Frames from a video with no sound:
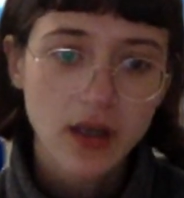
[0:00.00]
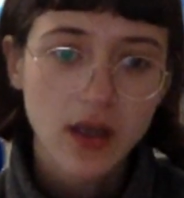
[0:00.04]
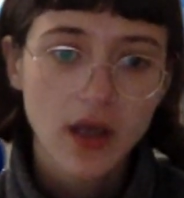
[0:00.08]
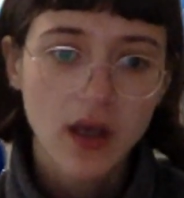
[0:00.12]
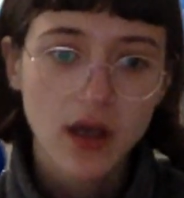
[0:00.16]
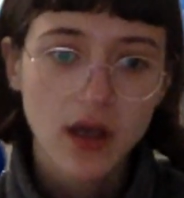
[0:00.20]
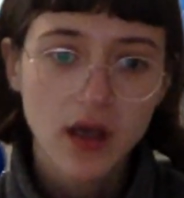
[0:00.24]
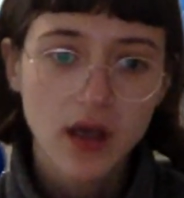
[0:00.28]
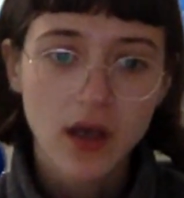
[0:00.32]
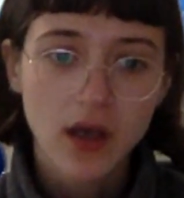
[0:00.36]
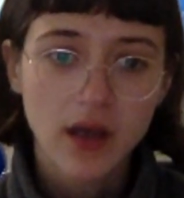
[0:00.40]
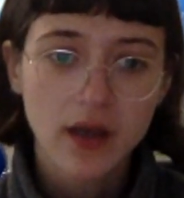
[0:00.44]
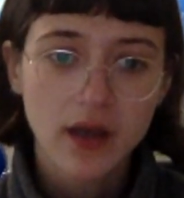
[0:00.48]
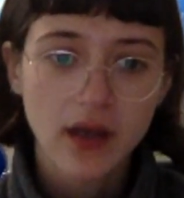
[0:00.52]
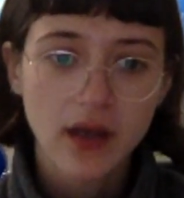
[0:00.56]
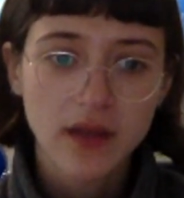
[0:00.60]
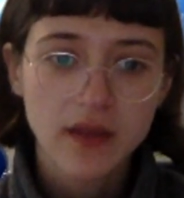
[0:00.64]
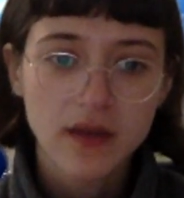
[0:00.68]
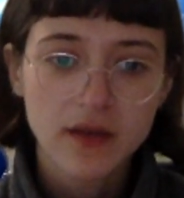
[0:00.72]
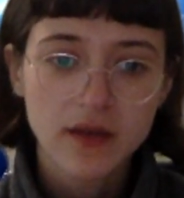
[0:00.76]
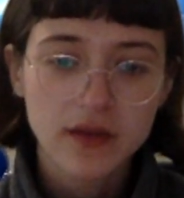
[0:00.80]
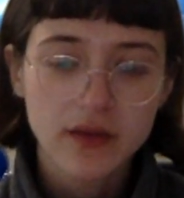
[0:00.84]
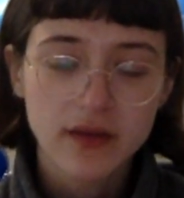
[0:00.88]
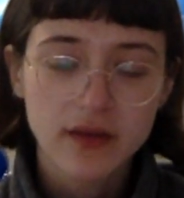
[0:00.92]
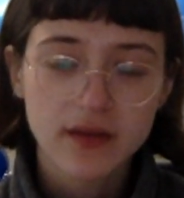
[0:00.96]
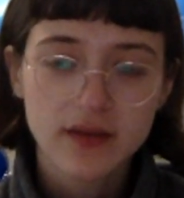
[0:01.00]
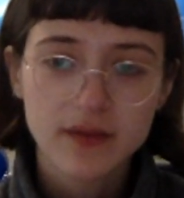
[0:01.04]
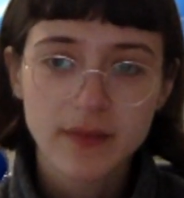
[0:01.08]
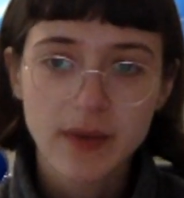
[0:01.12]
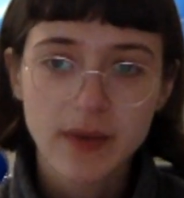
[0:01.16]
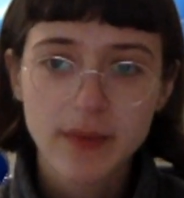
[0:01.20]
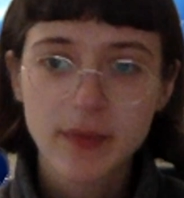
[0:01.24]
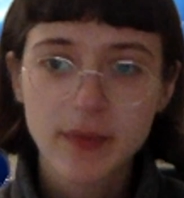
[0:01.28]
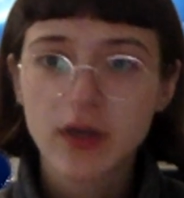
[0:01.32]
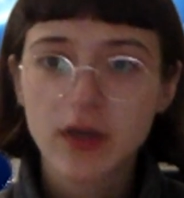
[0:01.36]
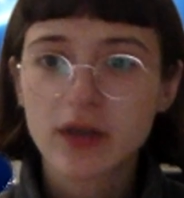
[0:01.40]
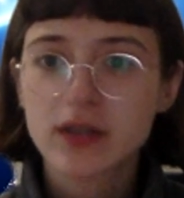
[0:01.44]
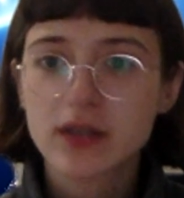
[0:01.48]
And I think this might
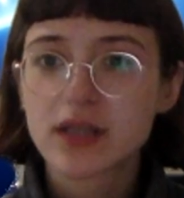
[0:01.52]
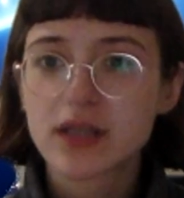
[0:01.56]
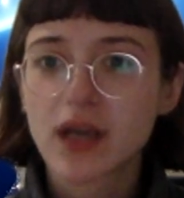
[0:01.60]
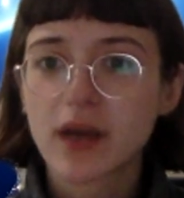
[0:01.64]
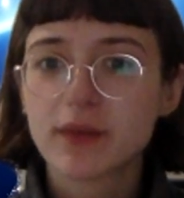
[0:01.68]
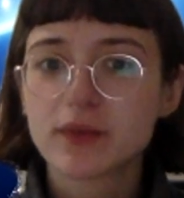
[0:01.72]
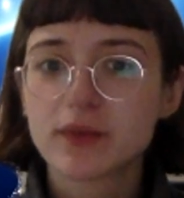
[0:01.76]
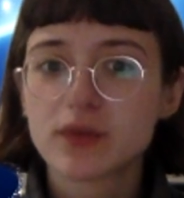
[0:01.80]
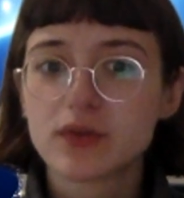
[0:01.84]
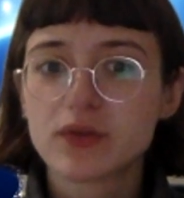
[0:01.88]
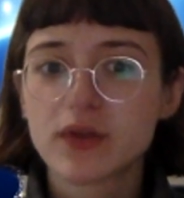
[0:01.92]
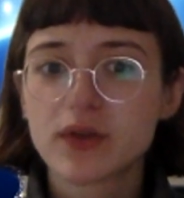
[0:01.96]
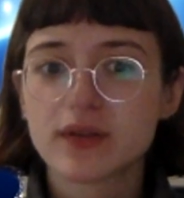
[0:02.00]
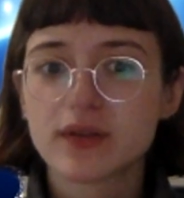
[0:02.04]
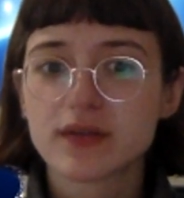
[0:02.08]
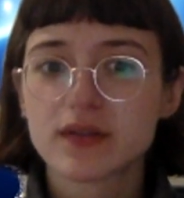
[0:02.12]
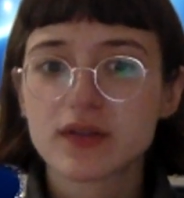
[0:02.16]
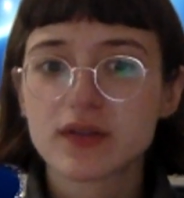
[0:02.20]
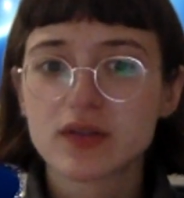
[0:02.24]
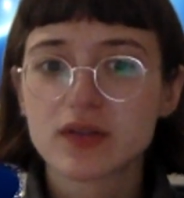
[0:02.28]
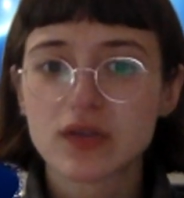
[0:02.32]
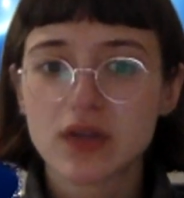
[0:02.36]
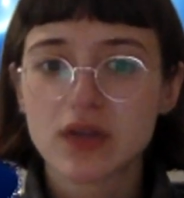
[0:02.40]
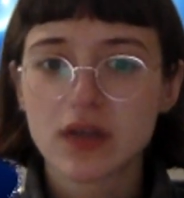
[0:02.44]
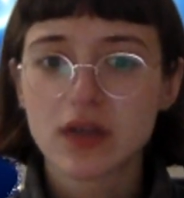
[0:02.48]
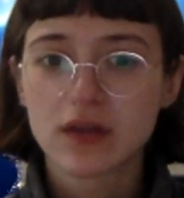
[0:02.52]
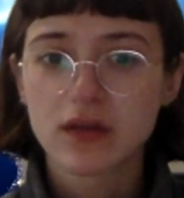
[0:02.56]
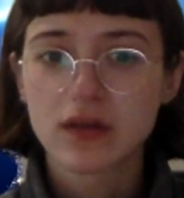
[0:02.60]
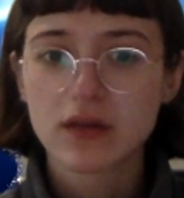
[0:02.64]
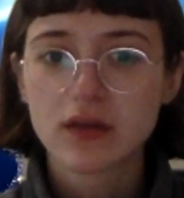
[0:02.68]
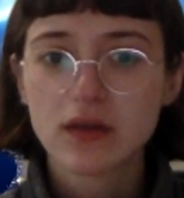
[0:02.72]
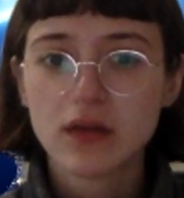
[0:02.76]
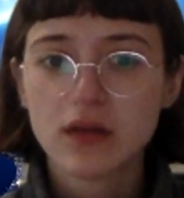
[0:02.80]
be a good time to transition